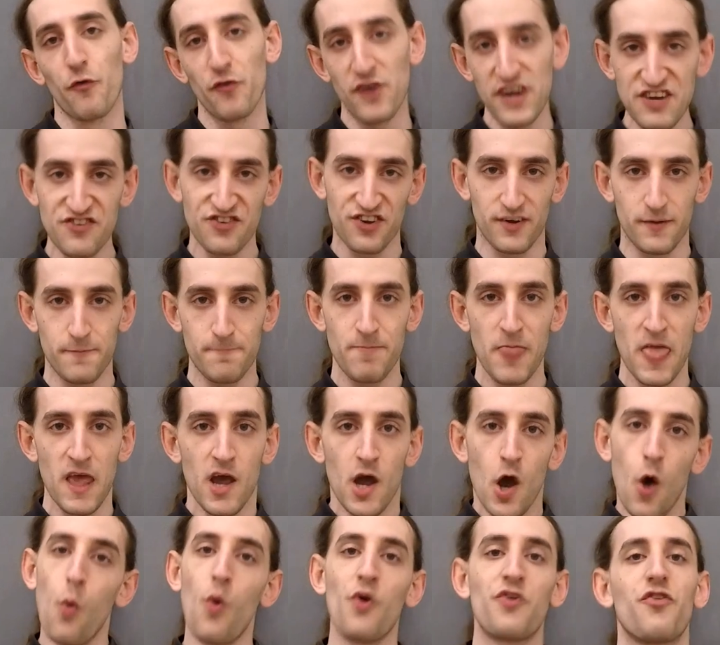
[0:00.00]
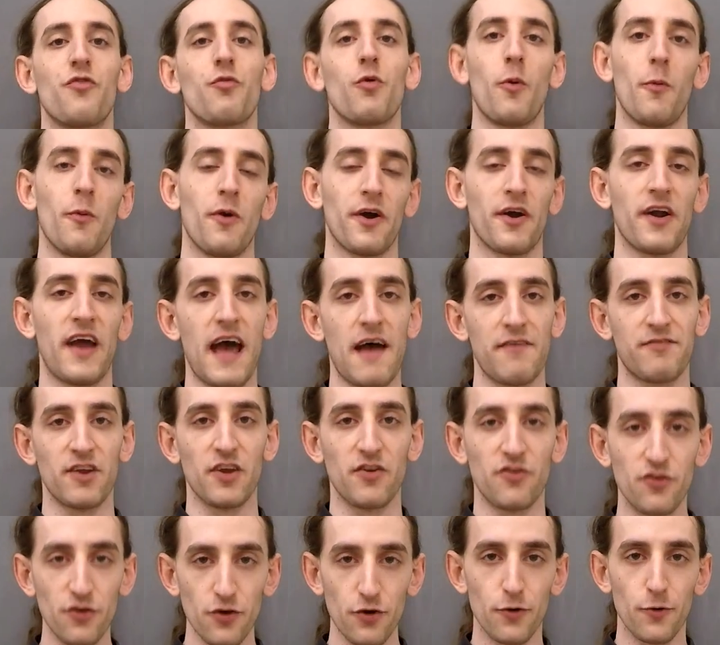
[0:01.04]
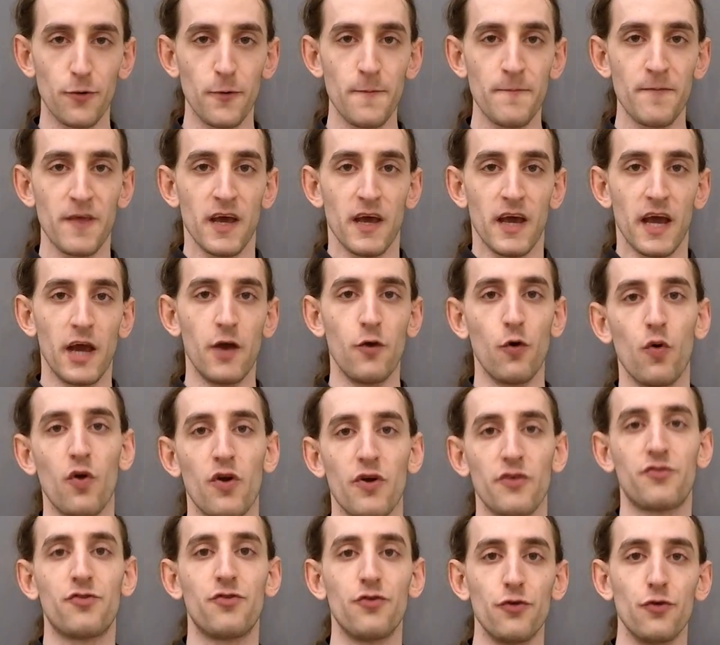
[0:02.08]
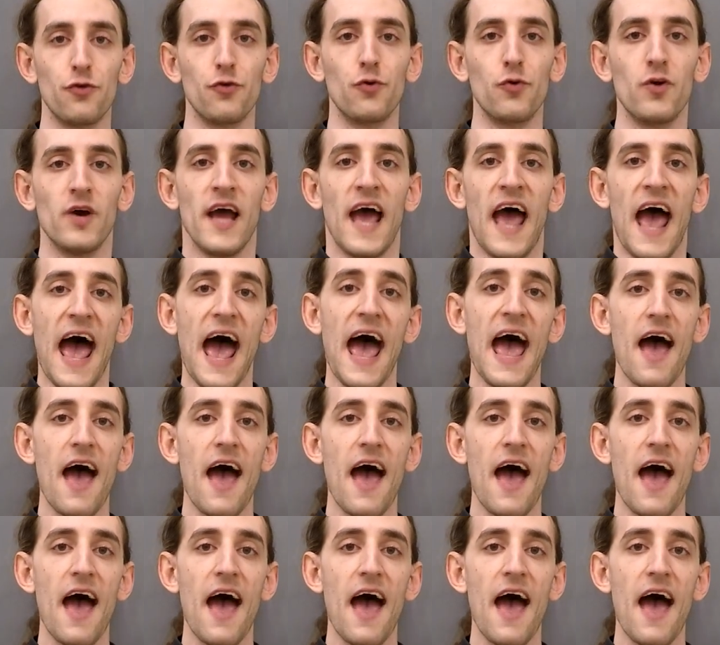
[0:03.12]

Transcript: region, which is what we're going to have to do in order to